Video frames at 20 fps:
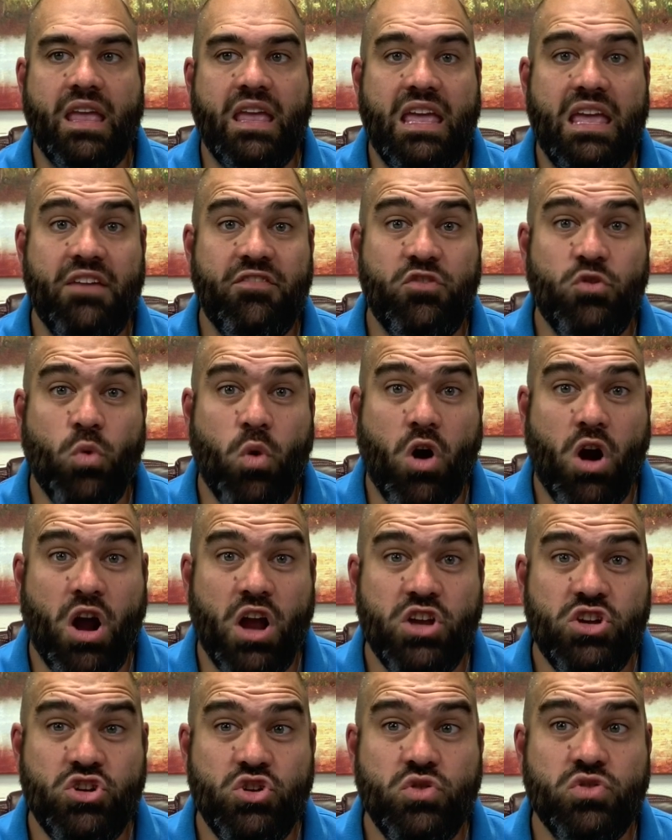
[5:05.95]
If you are a
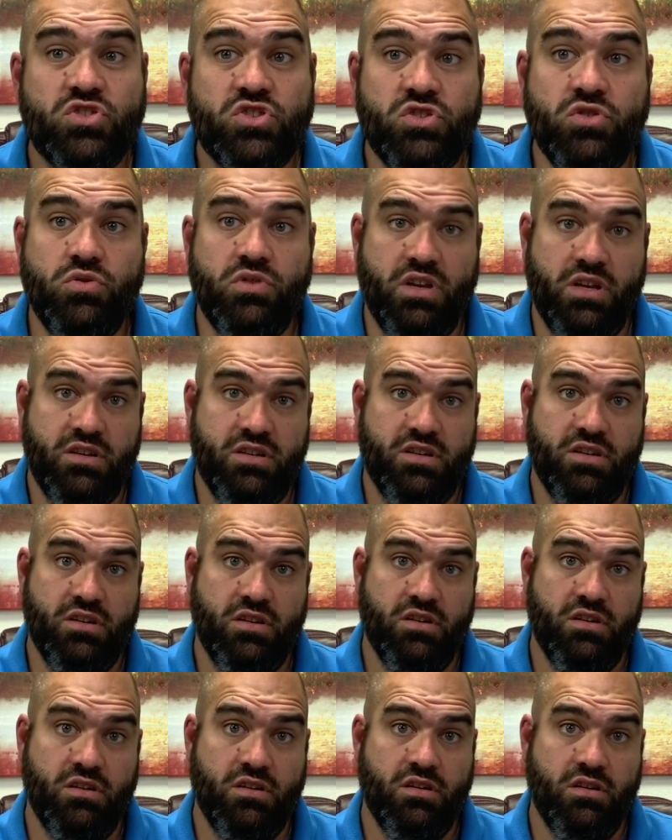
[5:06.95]
new student,
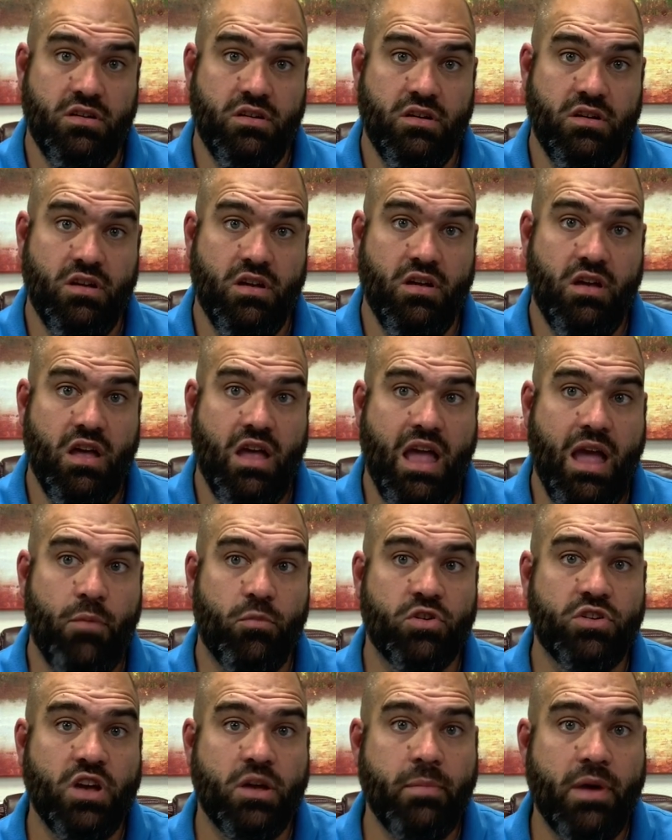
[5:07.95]
and
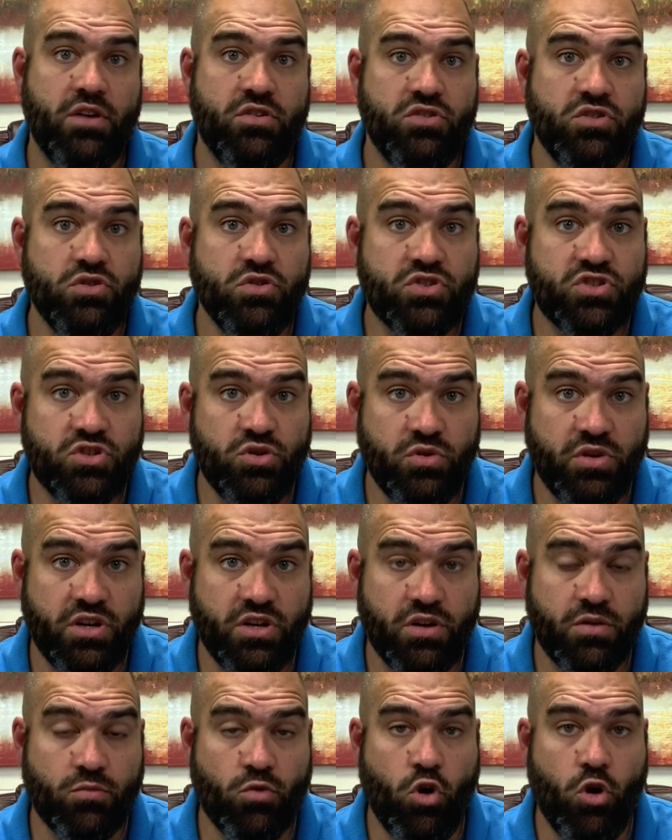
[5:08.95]
we're talking about new student
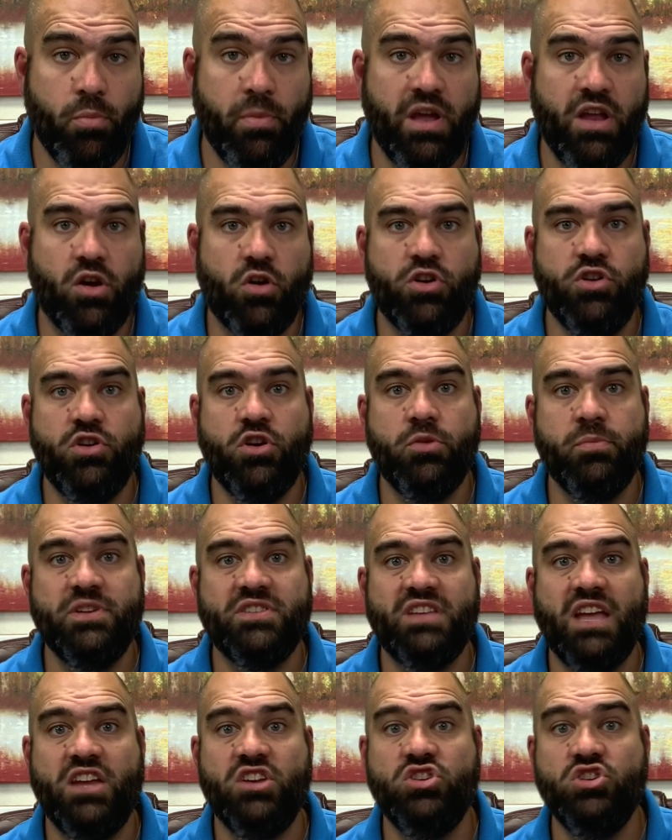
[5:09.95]
enrollment, or you hear me
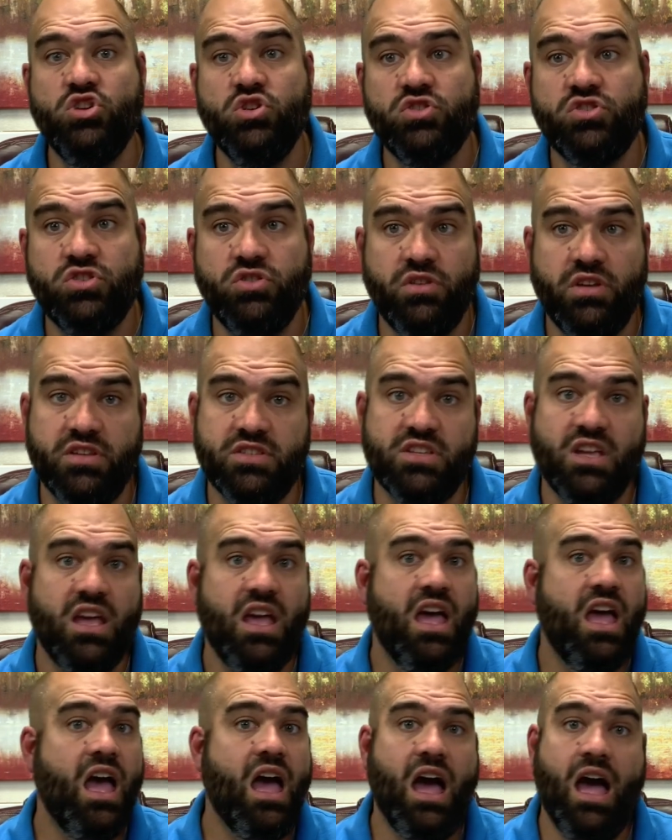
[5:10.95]
say new students,
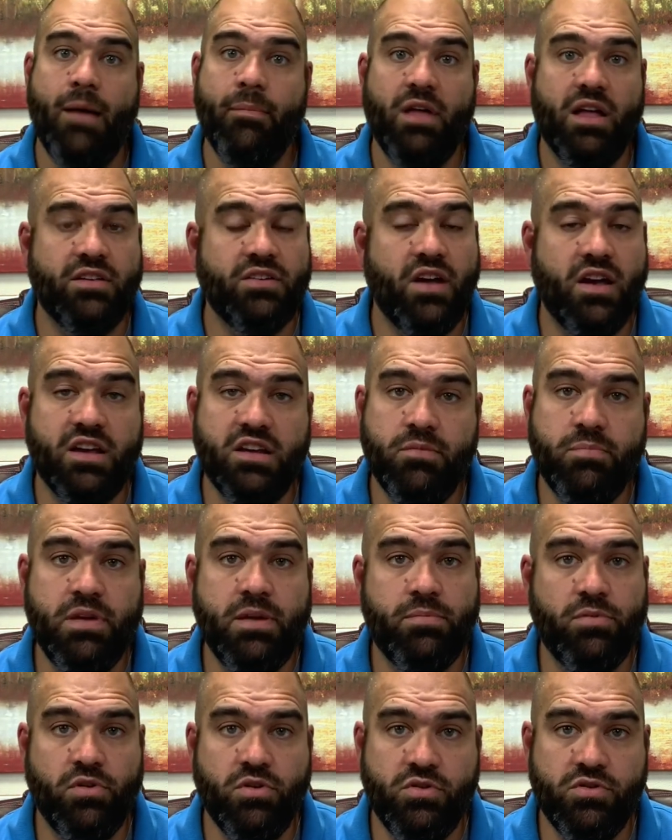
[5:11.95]
I'm not talking to
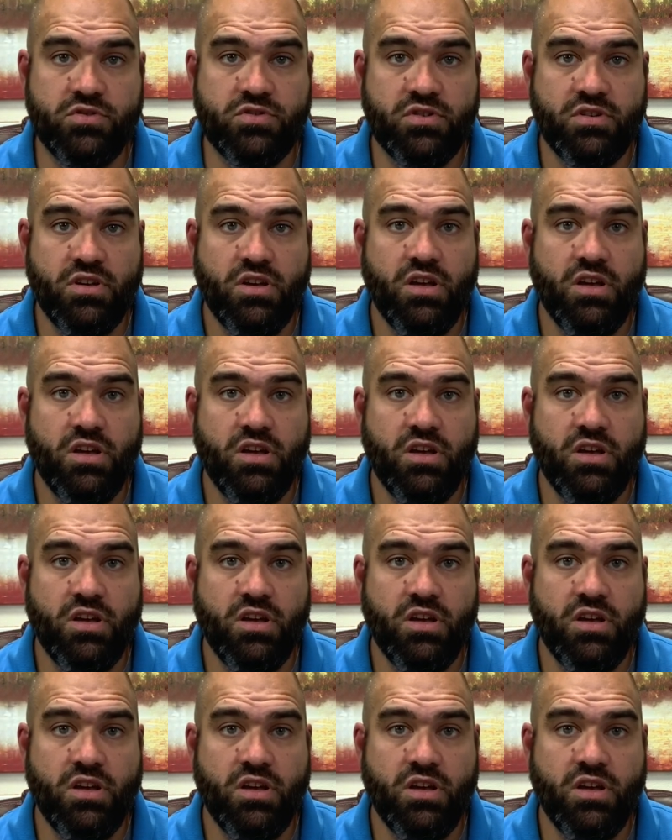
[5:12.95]
people who's